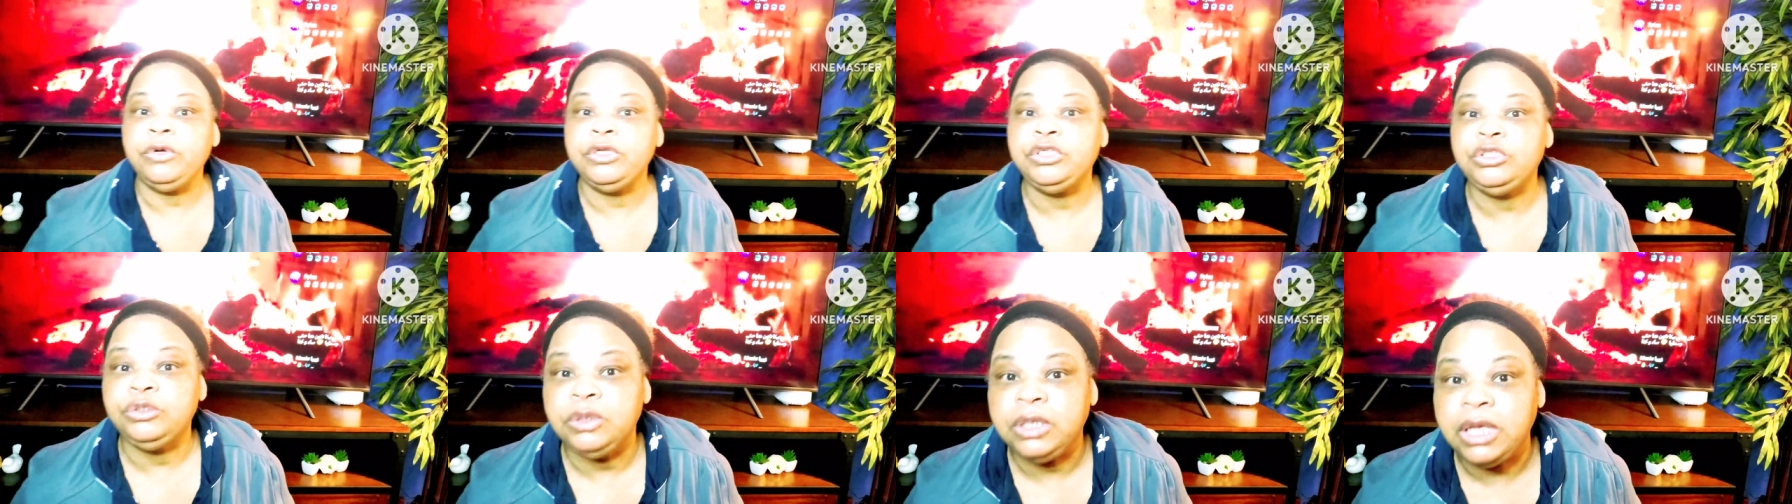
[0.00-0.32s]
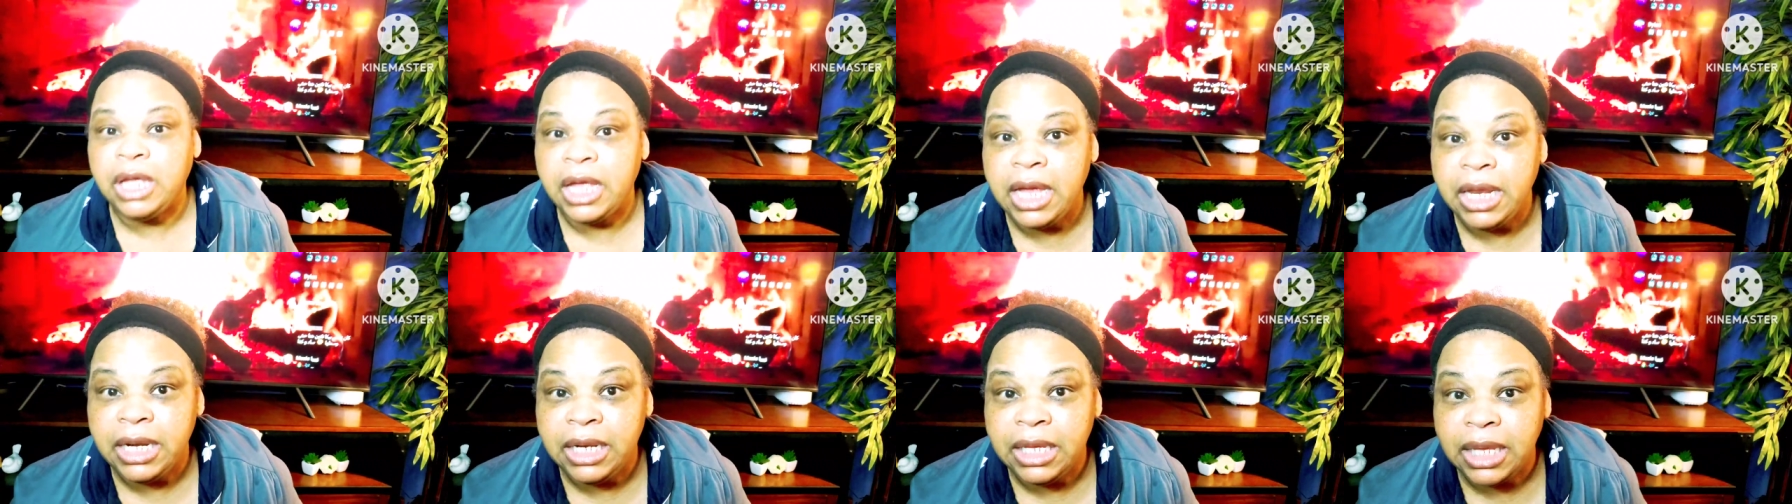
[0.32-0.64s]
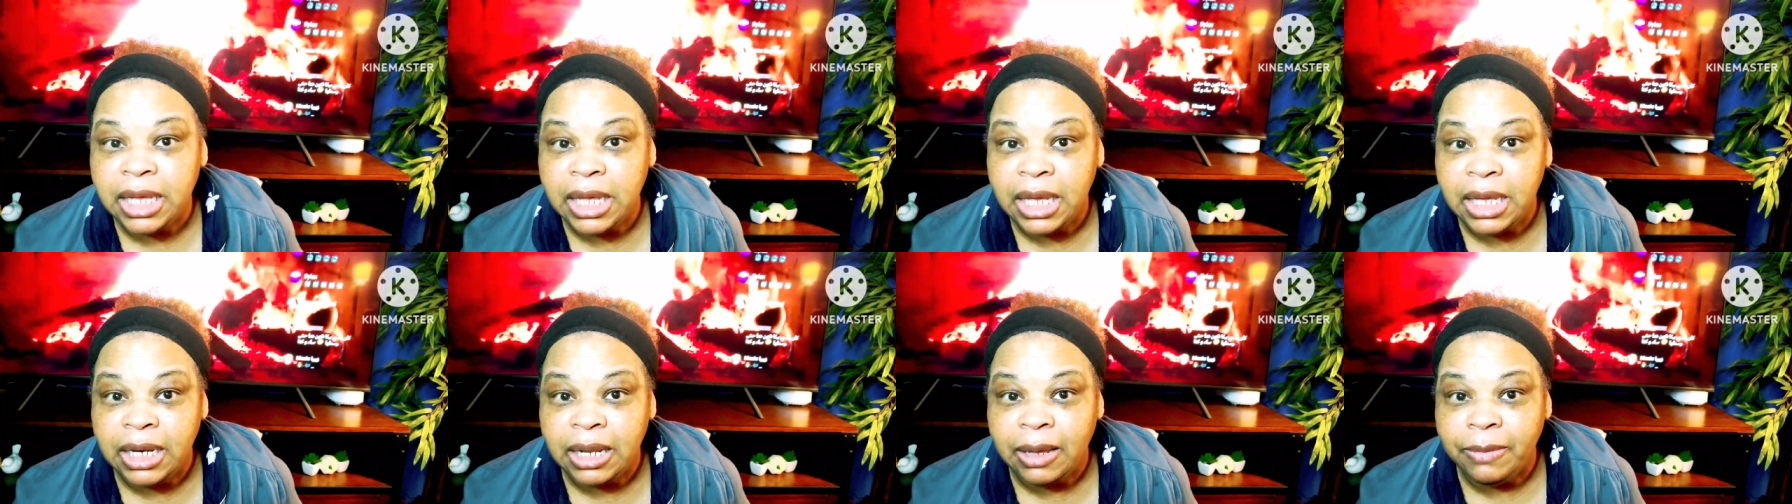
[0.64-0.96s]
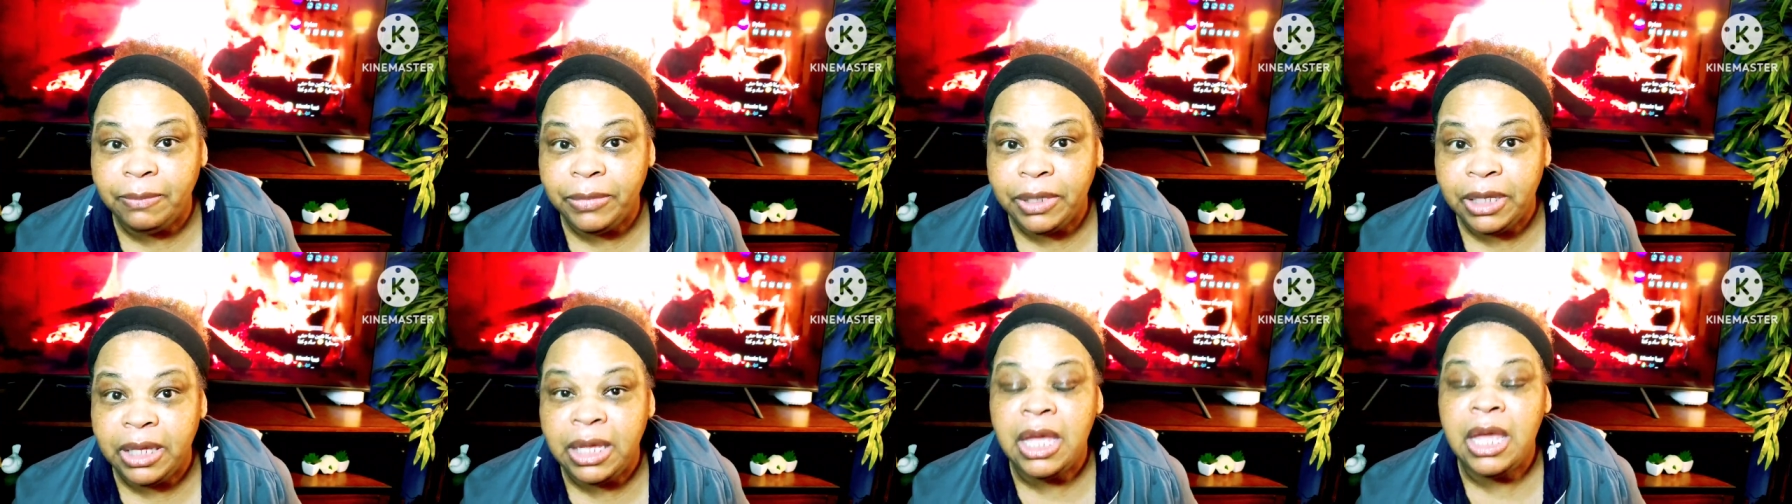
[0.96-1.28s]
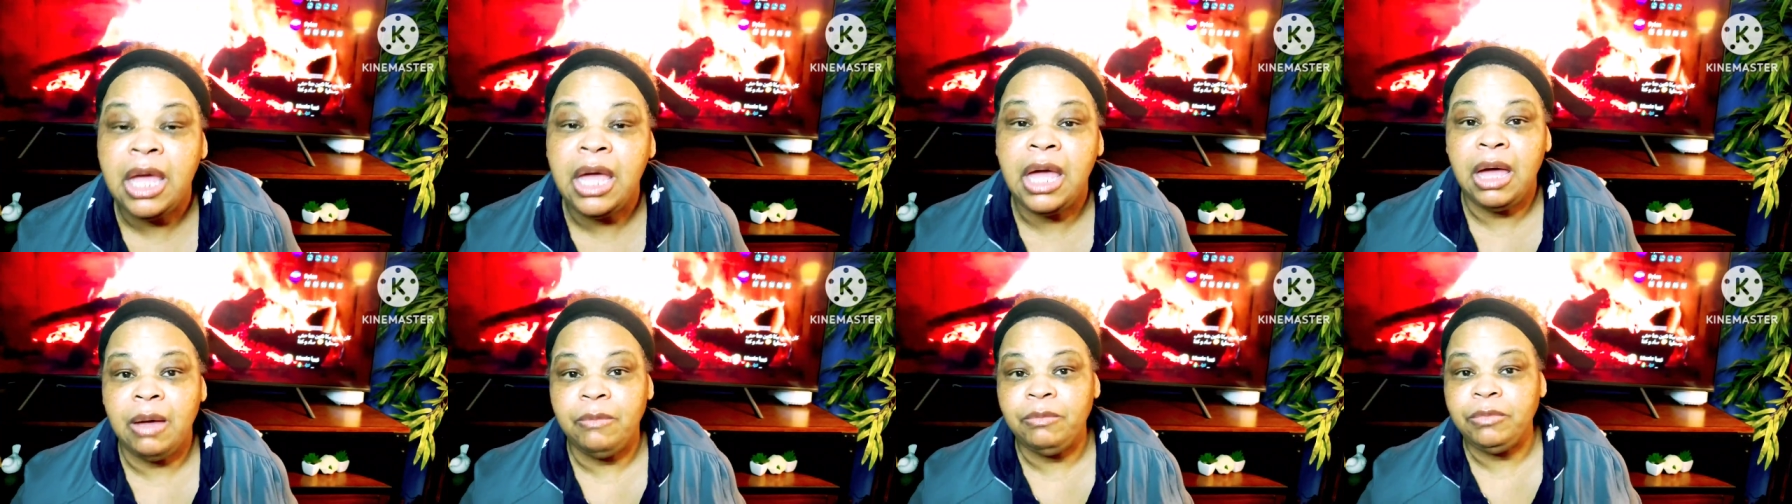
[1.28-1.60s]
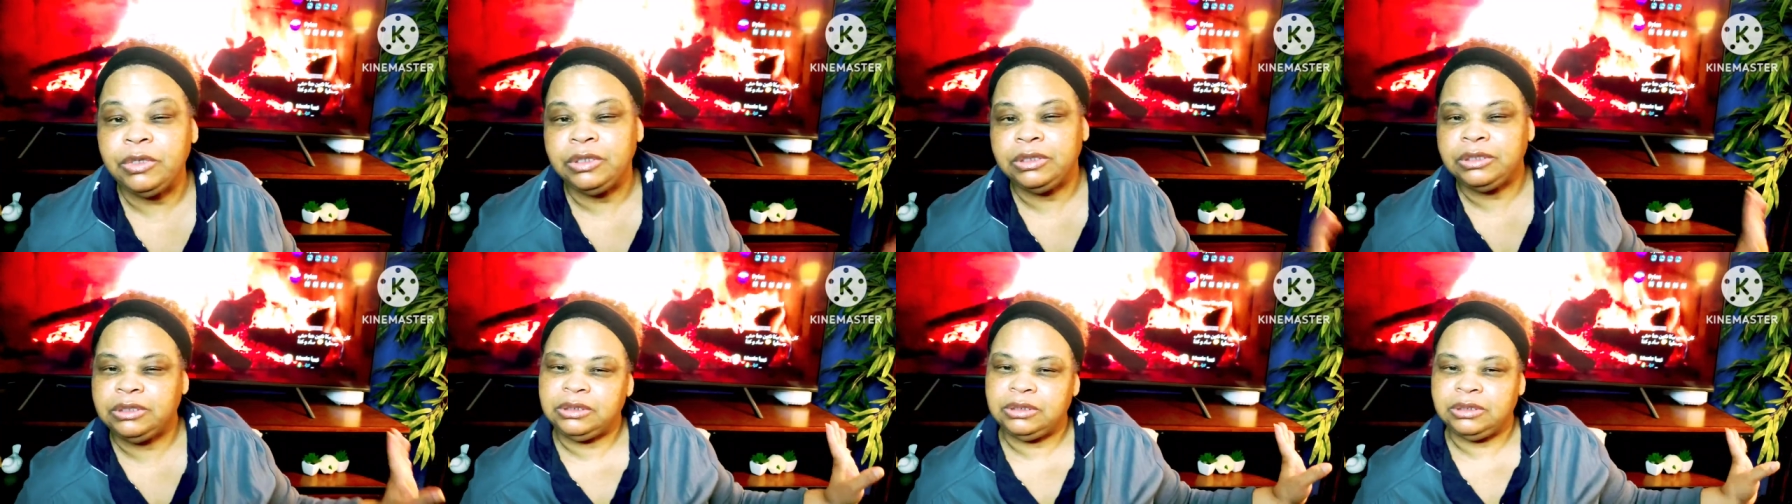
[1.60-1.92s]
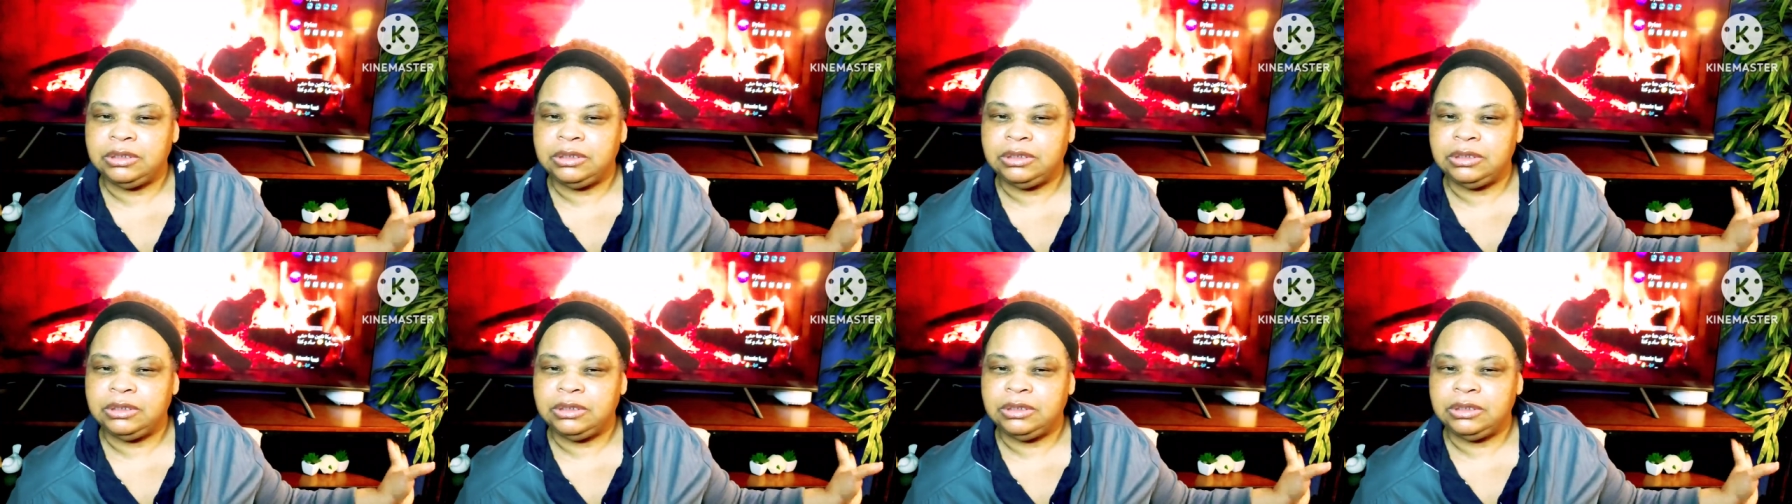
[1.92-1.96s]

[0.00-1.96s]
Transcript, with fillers: what you can and cannot be. I'm gonna